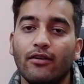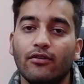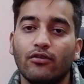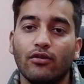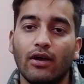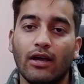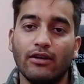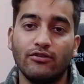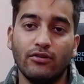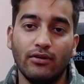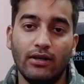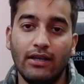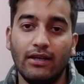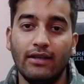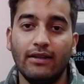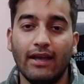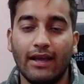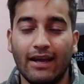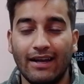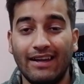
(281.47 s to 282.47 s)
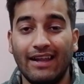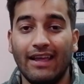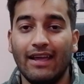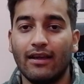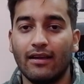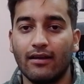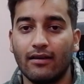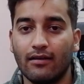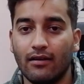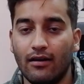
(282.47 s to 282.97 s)
so actually they can
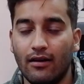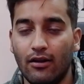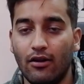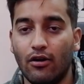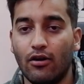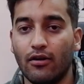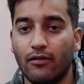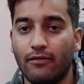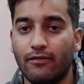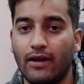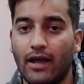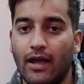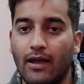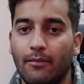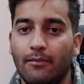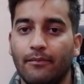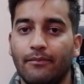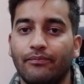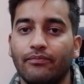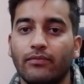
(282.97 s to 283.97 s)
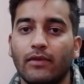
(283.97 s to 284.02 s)
take a lot of time.